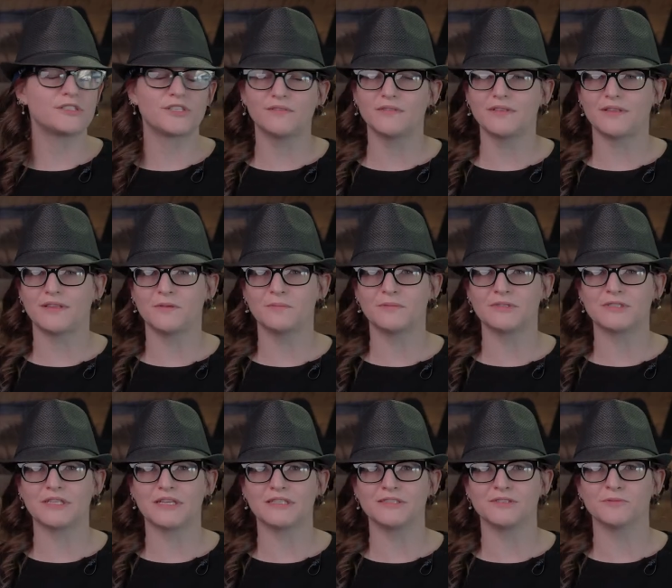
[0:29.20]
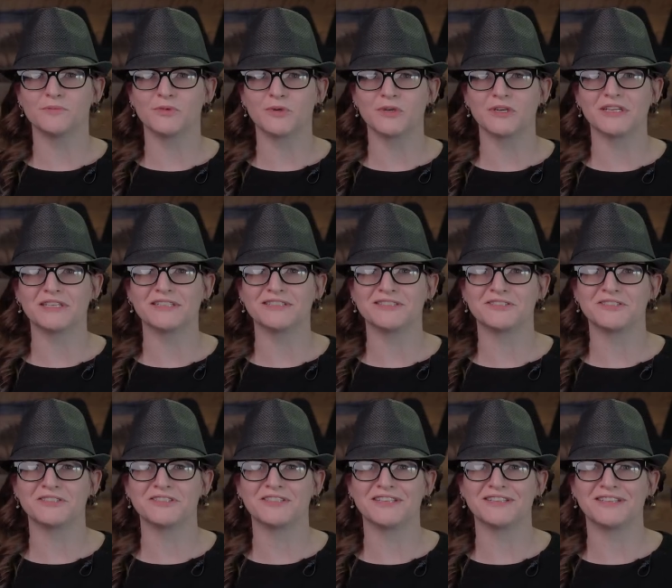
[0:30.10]
everything besides a mortgage
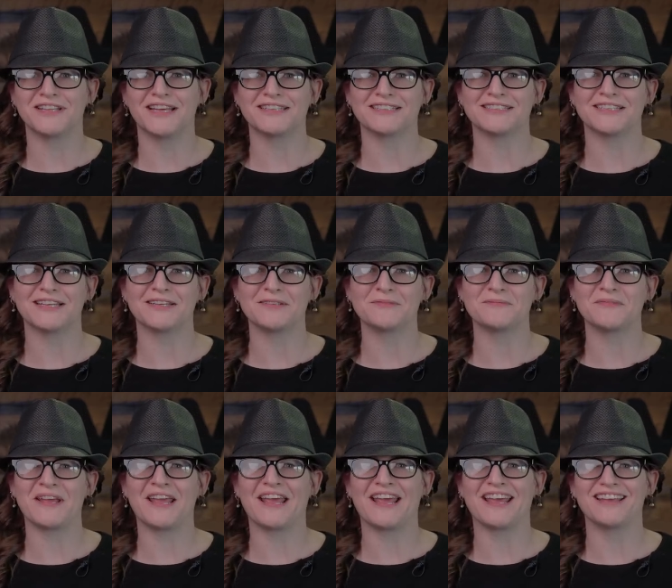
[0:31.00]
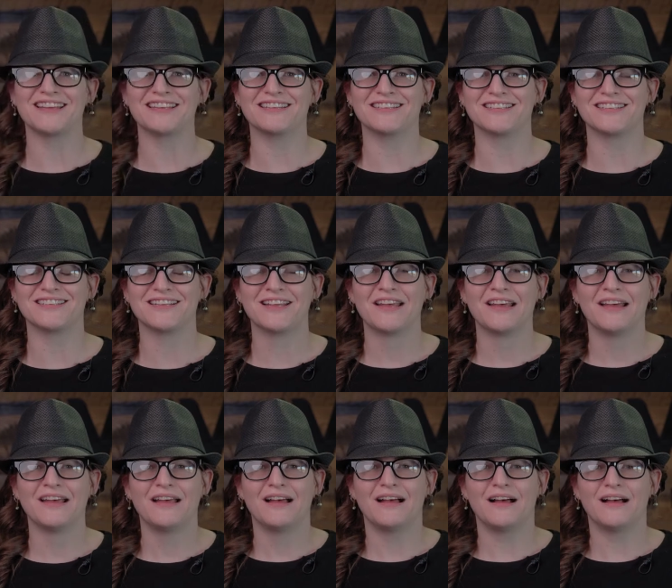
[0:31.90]
at that time. And
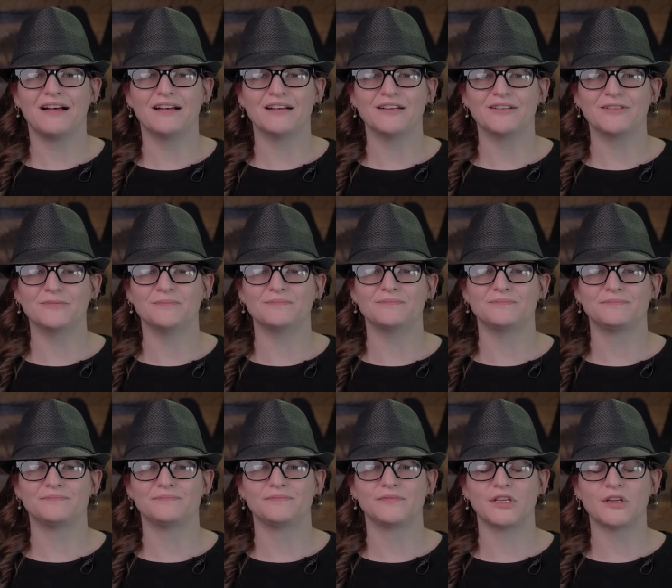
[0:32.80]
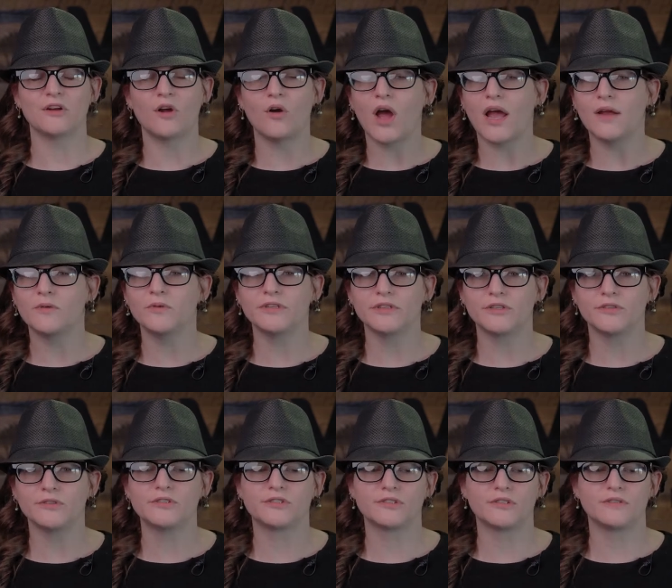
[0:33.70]
um, you know, I went
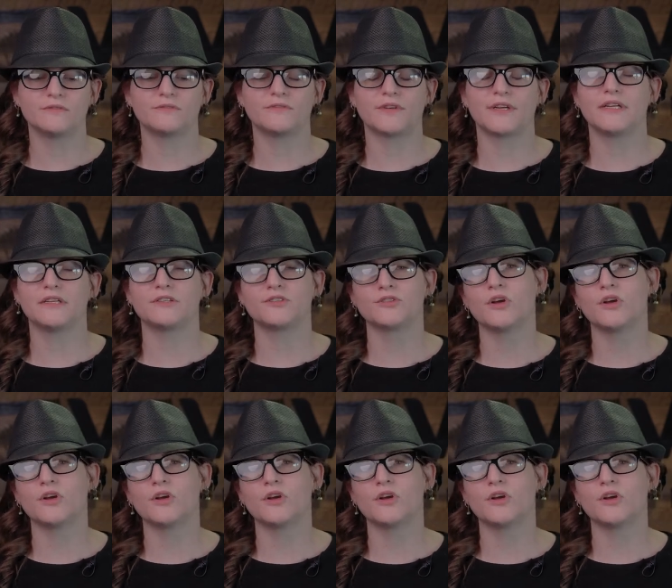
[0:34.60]
through some financial